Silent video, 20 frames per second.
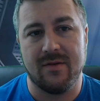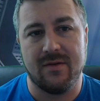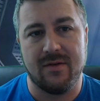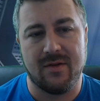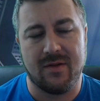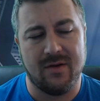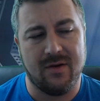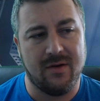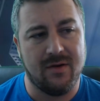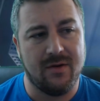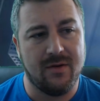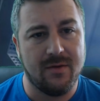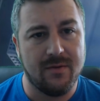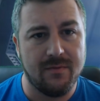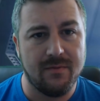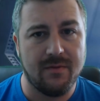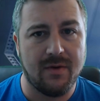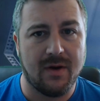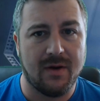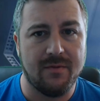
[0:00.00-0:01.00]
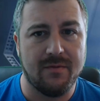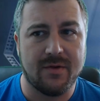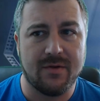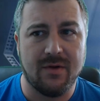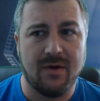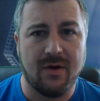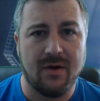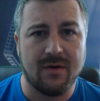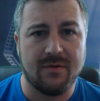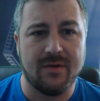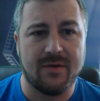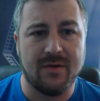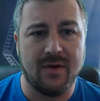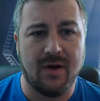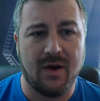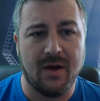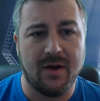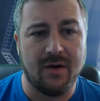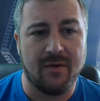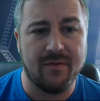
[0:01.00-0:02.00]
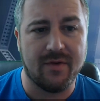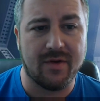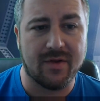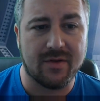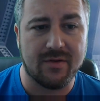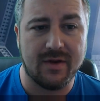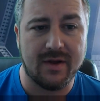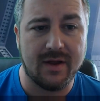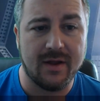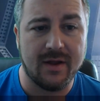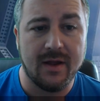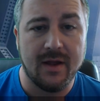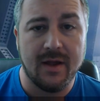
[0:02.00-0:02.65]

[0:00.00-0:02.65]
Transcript: So the talk with Tyne obviously